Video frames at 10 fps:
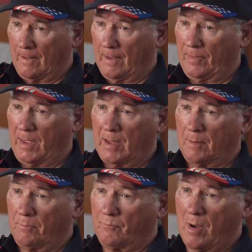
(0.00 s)
And they
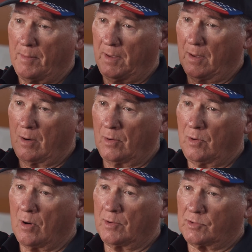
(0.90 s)
had probably 100
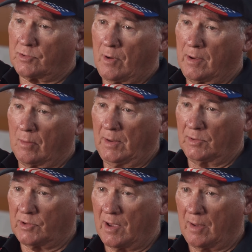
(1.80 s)
yards of string on
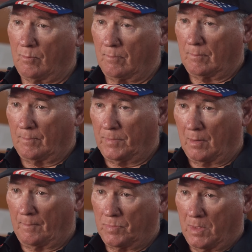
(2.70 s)
each side,
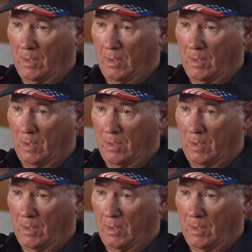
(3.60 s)
And